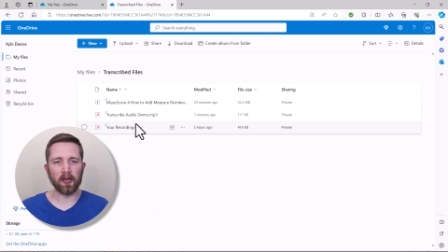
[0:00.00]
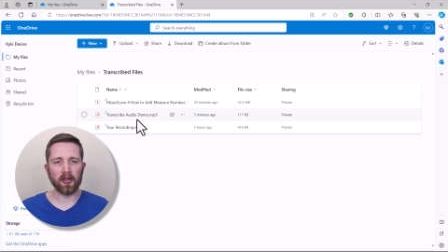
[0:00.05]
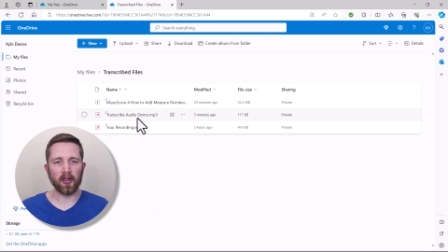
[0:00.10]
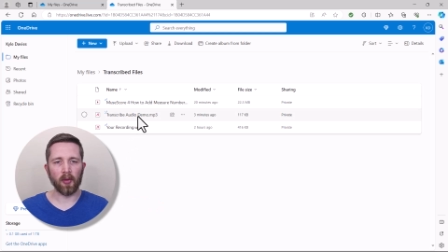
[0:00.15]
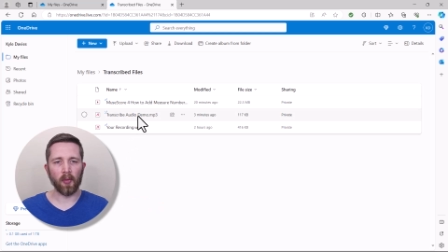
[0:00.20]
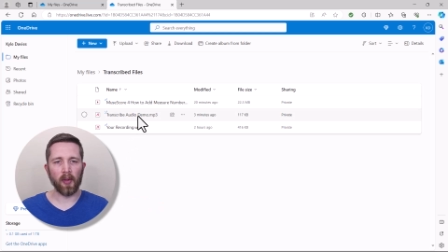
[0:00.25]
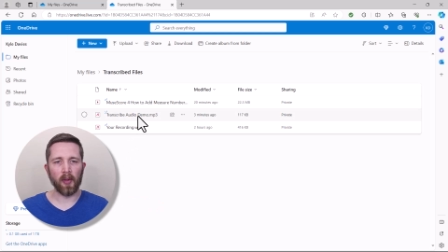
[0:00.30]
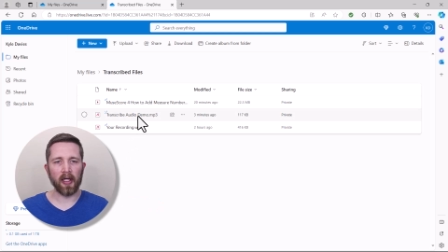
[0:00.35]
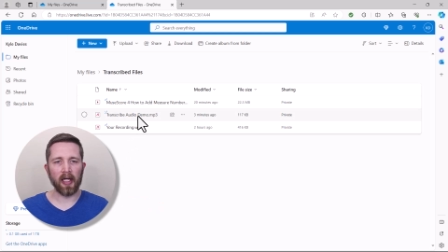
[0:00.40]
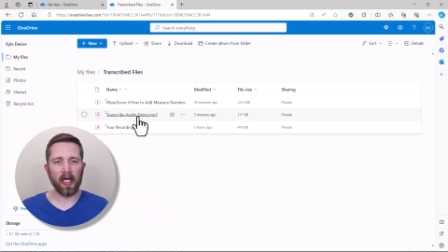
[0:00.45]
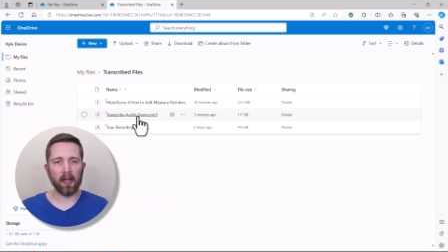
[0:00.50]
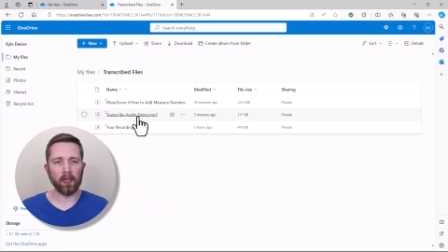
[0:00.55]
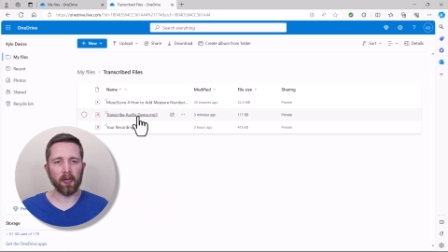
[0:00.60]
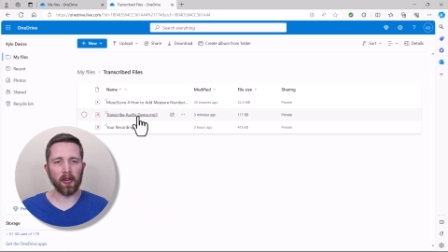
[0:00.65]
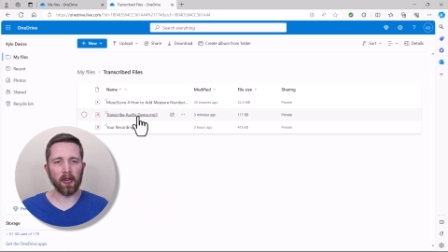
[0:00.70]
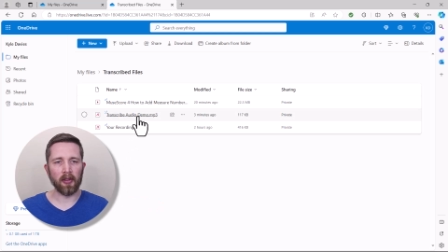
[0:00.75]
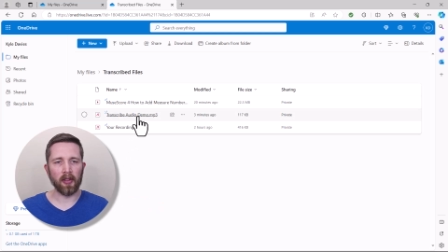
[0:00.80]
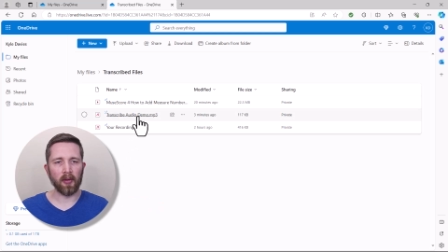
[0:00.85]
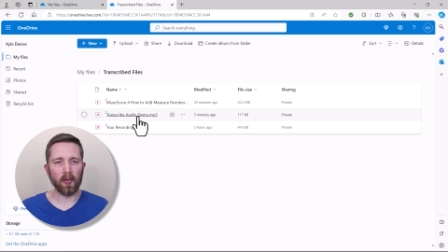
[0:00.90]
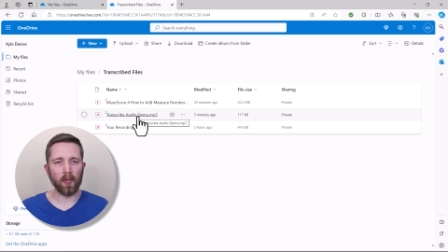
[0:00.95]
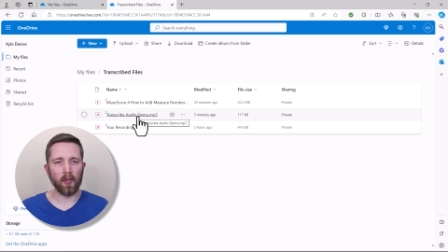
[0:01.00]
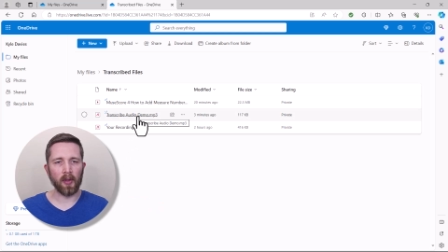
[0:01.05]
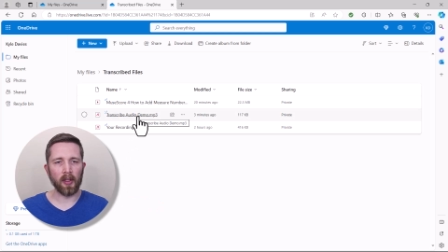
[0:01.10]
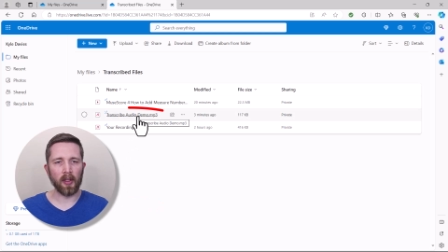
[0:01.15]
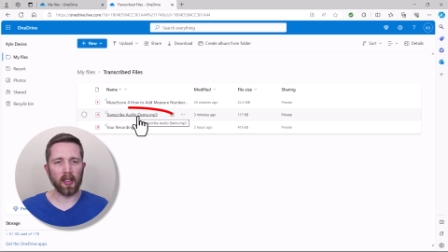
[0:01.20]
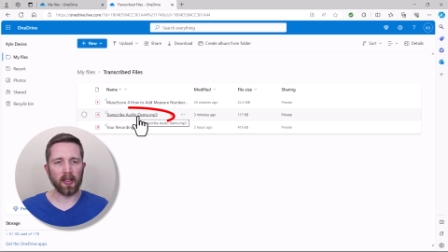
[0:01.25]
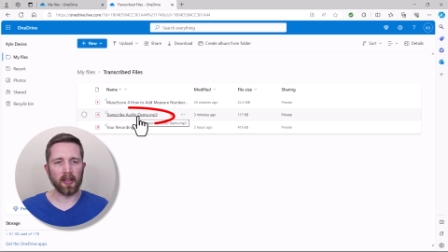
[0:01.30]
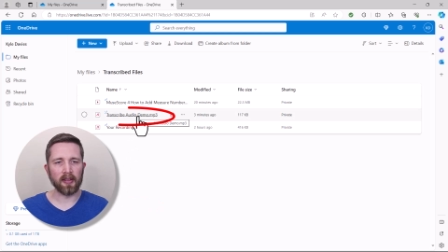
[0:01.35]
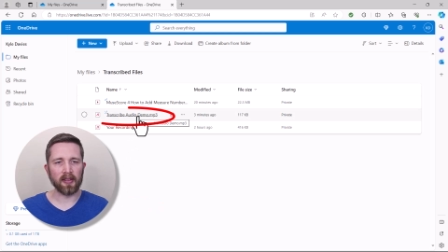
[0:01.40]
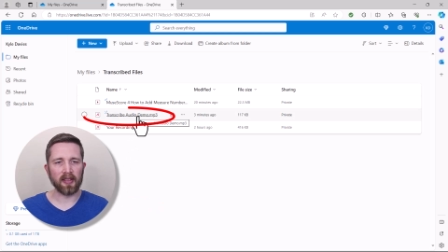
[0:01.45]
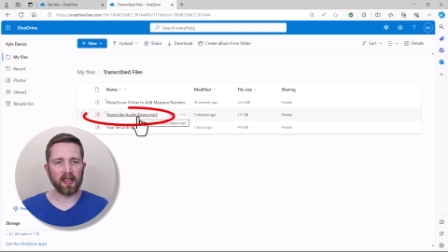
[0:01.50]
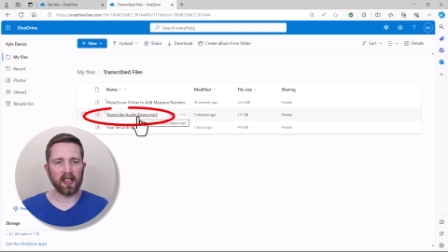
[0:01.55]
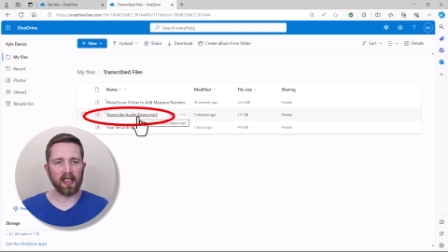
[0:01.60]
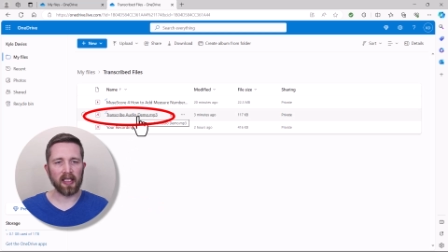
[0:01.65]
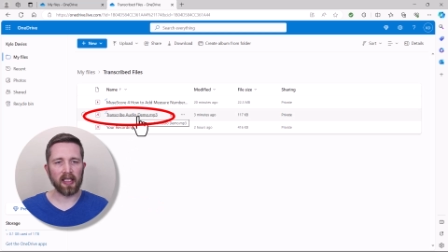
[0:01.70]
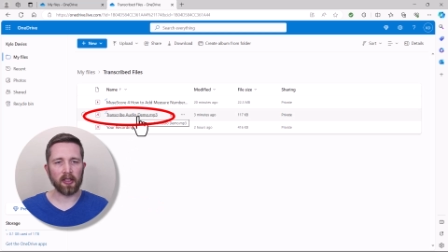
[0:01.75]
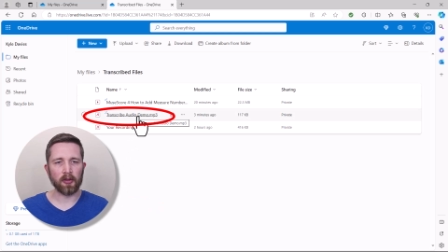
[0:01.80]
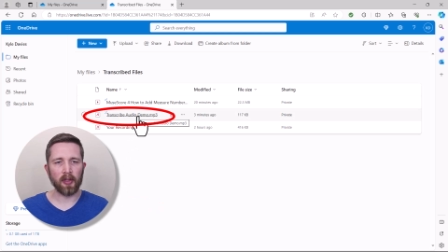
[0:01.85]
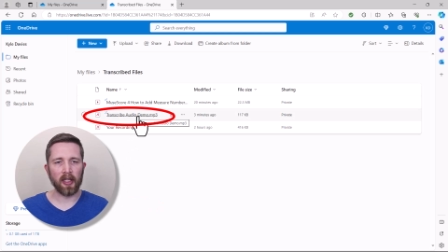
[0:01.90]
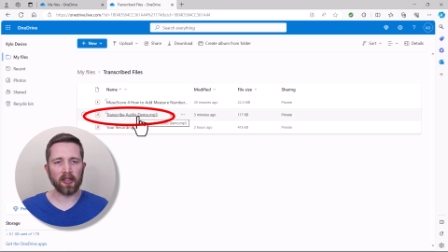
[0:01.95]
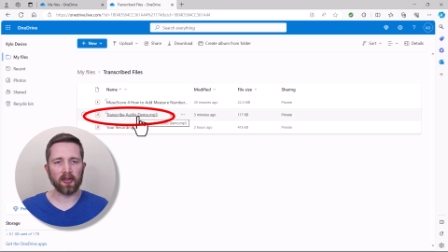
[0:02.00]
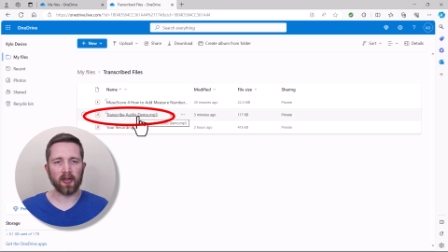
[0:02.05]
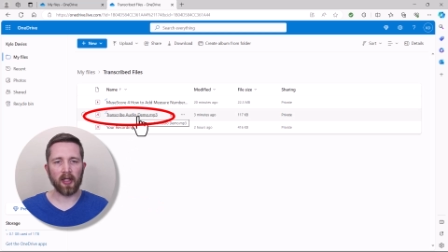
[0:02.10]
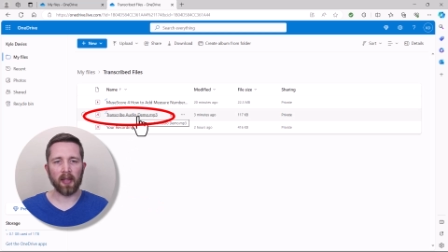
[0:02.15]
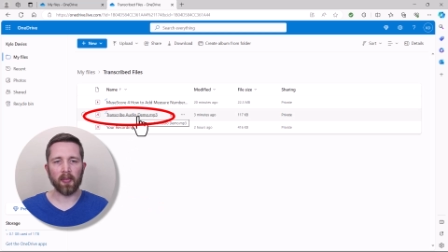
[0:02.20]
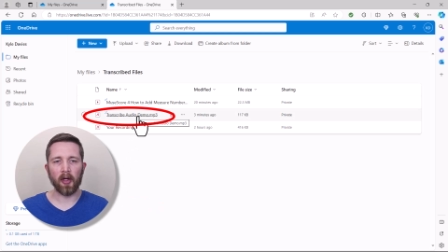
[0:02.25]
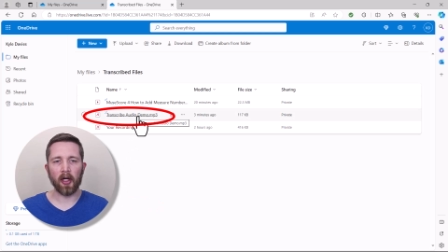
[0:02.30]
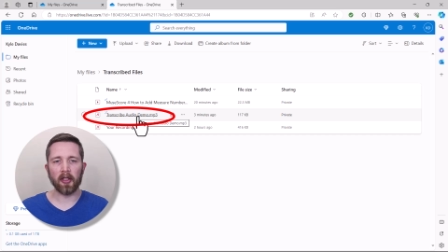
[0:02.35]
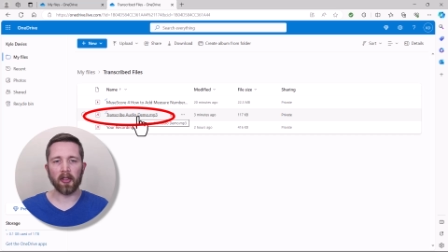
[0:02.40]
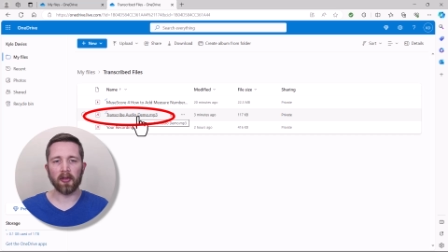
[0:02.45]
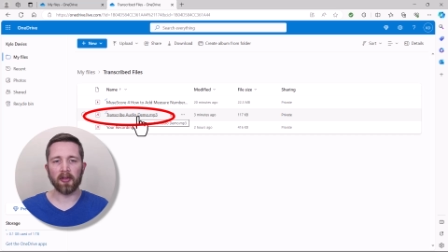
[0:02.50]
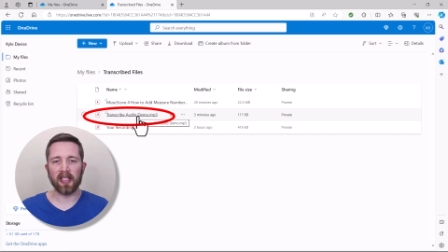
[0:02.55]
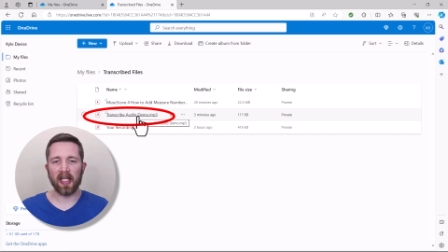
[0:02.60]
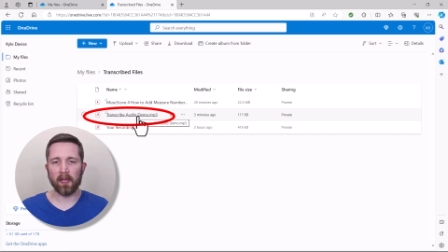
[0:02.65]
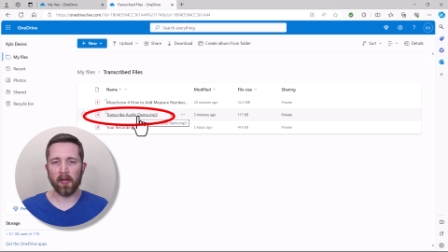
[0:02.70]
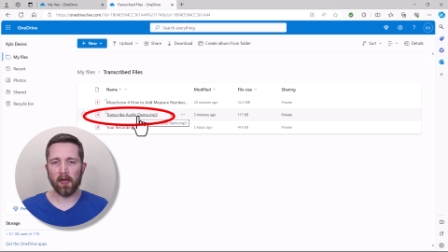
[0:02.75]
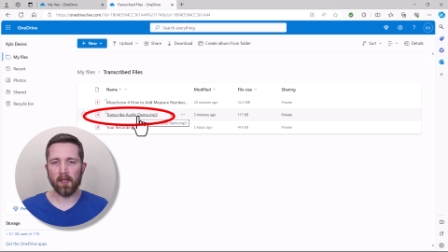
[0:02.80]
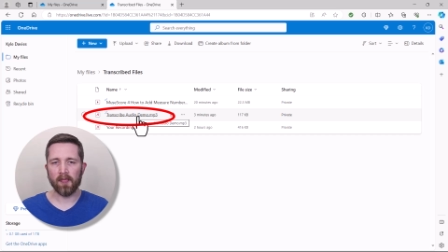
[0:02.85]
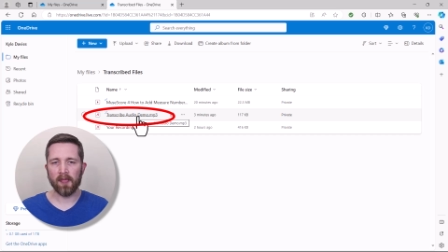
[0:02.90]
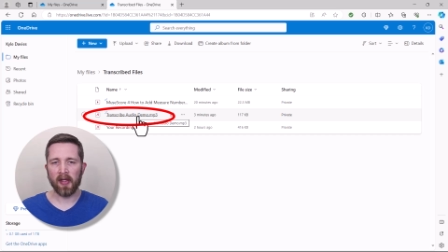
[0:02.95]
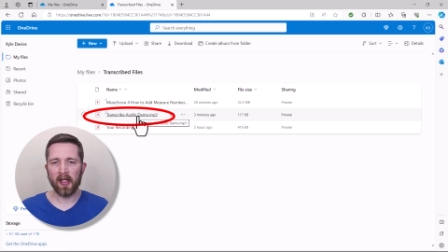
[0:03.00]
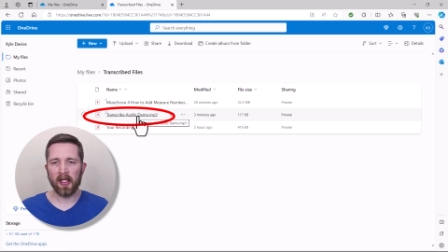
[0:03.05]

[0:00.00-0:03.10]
So the one I uploaded was the transcribed audio demo.